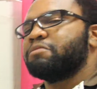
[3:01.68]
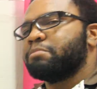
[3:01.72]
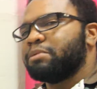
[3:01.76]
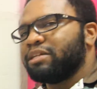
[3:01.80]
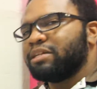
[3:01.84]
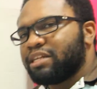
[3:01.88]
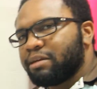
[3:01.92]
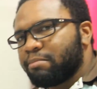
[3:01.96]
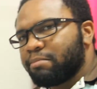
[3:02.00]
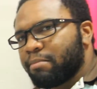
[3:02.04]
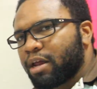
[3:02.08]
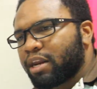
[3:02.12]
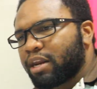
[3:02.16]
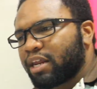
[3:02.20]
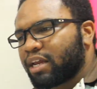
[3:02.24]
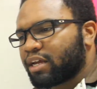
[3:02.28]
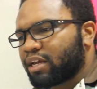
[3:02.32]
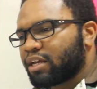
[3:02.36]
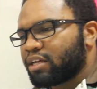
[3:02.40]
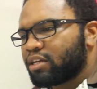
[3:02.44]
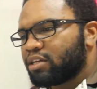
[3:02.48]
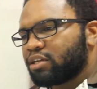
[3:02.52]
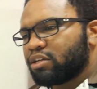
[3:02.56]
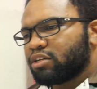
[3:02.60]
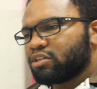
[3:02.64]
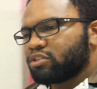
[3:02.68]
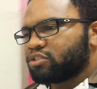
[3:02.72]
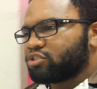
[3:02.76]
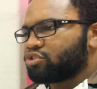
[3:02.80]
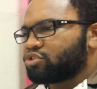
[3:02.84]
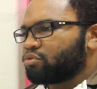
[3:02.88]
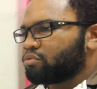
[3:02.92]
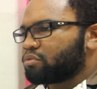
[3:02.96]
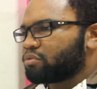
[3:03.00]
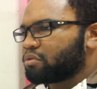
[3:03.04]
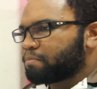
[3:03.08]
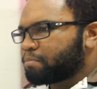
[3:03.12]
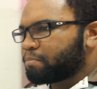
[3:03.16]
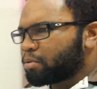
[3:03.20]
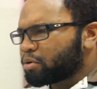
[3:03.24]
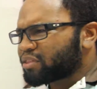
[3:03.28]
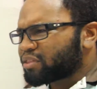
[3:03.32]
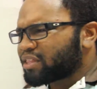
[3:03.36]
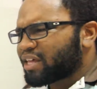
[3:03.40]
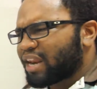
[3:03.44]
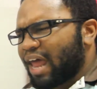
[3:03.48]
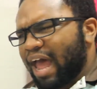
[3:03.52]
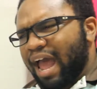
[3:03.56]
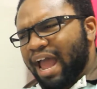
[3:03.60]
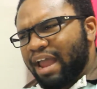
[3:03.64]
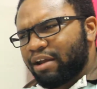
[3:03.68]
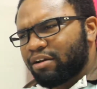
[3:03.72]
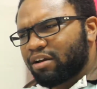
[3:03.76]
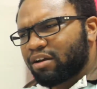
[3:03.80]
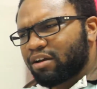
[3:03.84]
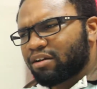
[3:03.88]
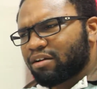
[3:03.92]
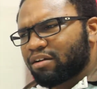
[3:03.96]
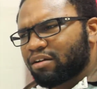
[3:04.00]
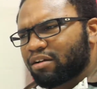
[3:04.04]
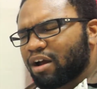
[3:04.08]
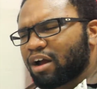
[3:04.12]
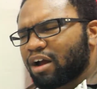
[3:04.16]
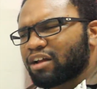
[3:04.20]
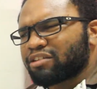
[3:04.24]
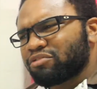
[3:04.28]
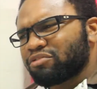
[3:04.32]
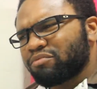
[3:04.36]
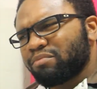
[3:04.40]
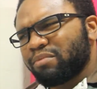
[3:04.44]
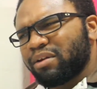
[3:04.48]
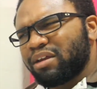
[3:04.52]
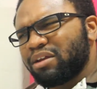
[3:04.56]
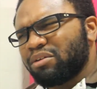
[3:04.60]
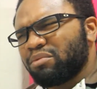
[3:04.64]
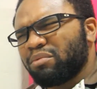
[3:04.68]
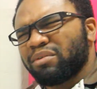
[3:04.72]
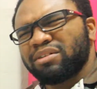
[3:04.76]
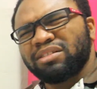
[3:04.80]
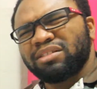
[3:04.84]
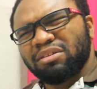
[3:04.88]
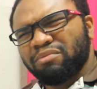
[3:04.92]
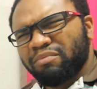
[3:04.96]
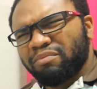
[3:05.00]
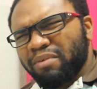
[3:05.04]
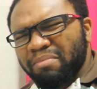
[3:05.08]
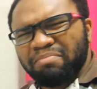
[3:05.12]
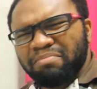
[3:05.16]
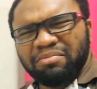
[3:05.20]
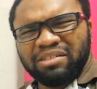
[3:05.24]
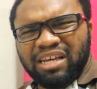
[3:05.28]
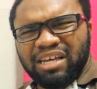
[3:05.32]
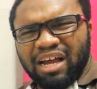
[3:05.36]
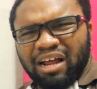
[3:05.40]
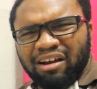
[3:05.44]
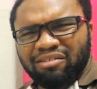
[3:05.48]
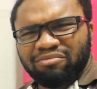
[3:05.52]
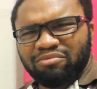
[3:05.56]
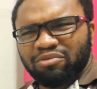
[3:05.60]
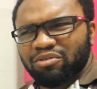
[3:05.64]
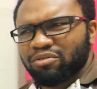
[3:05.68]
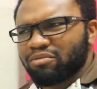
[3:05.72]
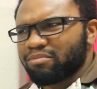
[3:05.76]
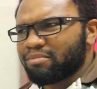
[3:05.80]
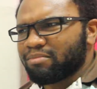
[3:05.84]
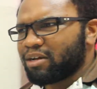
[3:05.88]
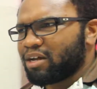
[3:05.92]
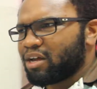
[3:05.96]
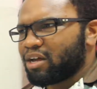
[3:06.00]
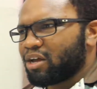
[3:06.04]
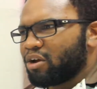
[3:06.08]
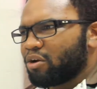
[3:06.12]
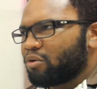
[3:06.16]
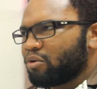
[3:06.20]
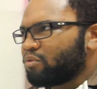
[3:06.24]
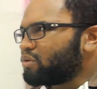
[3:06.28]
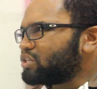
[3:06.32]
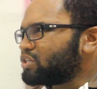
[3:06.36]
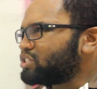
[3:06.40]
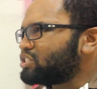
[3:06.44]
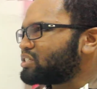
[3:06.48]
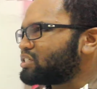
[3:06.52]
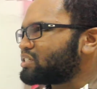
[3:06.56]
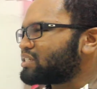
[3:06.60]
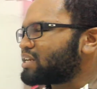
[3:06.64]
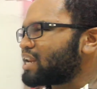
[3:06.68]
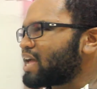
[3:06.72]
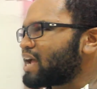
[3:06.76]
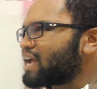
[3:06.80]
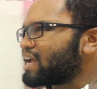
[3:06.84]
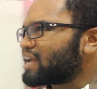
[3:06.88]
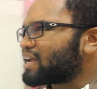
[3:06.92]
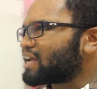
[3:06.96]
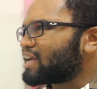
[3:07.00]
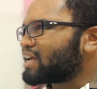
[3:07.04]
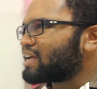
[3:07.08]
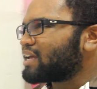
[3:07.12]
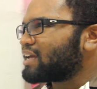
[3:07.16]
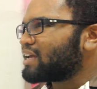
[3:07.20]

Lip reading: to be demonic. So the book that I got to read was The Reptile Room, which is like